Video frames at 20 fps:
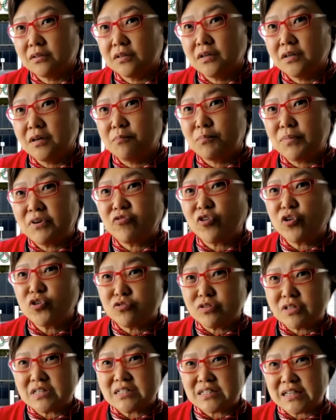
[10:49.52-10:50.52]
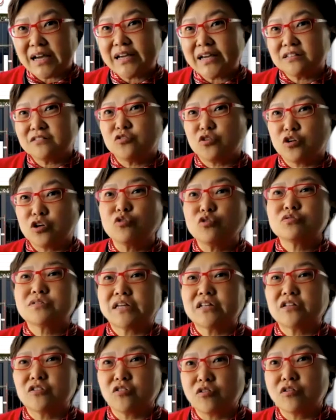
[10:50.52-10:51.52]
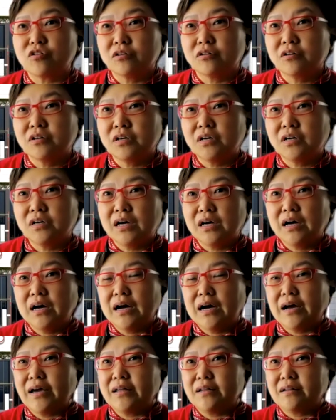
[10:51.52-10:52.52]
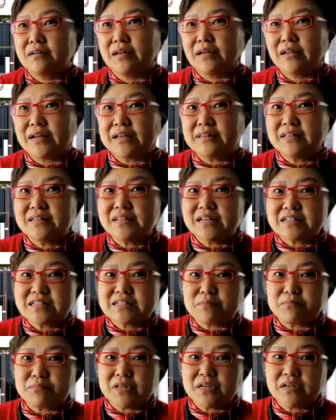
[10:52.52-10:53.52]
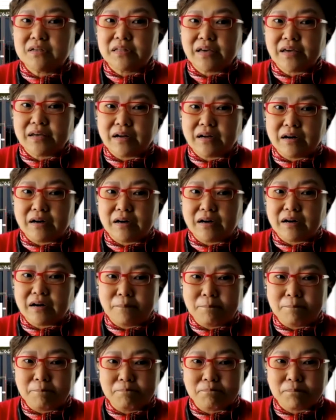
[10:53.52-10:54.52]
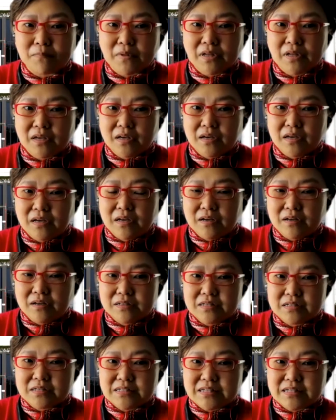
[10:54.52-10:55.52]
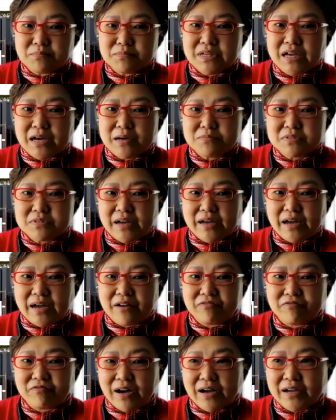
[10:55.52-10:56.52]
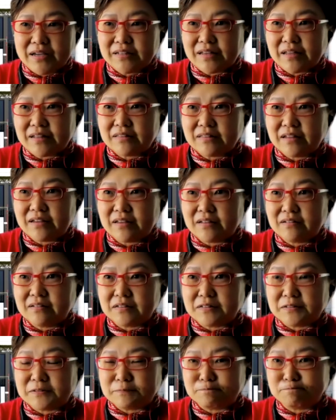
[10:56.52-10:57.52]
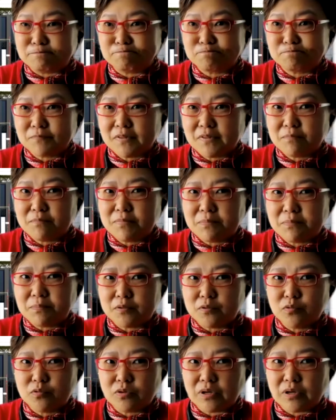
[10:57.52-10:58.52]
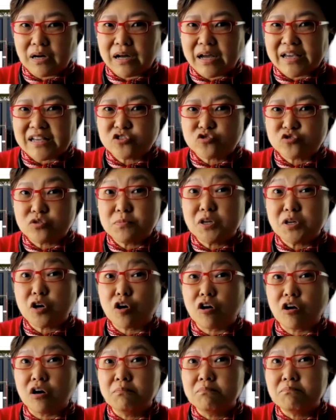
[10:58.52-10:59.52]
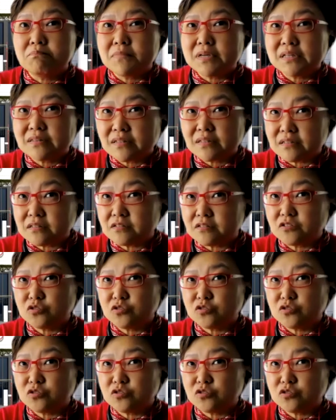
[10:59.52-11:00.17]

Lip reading: before you decide to close that door. And I think that's something that sometimes I find that people who are extremely committed to